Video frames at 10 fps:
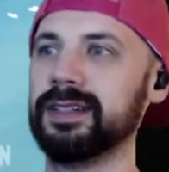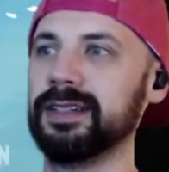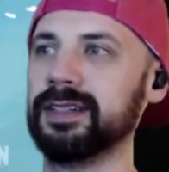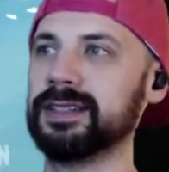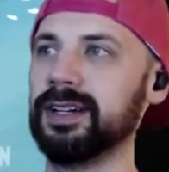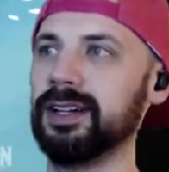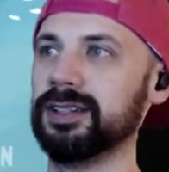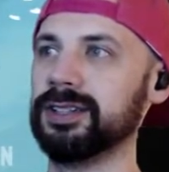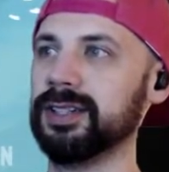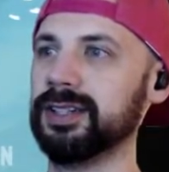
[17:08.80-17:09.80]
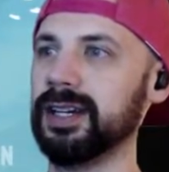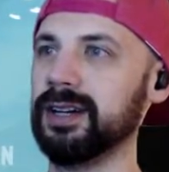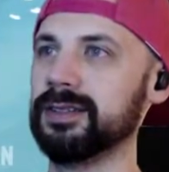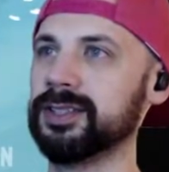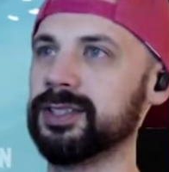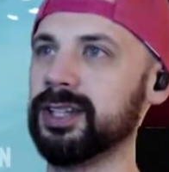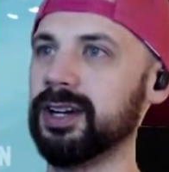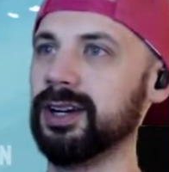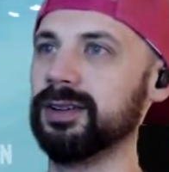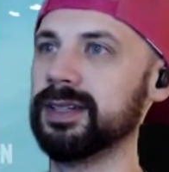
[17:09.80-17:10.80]
It's all good, though.
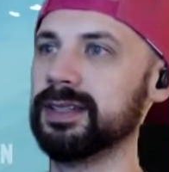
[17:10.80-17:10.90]
So,